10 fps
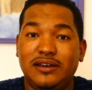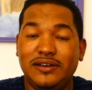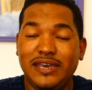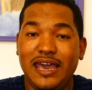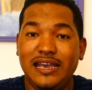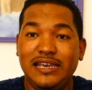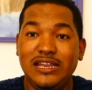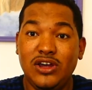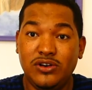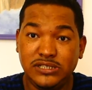Okay, he
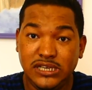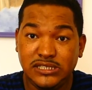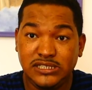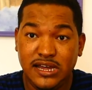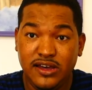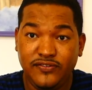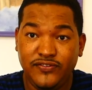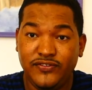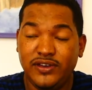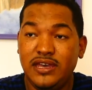knows his stuff,